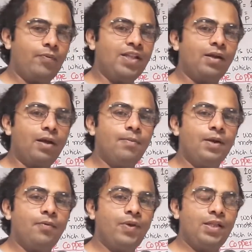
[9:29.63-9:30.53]

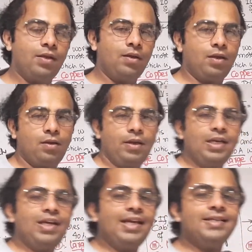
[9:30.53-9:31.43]
the
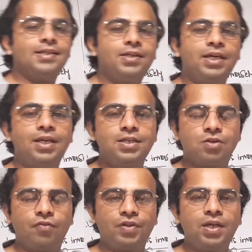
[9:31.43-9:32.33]
increase and decrease
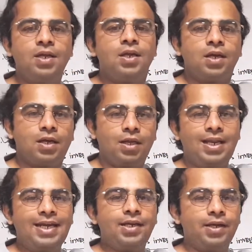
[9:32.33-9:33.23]
of the
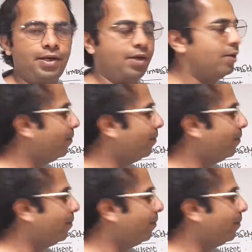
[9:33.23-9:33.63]
line current.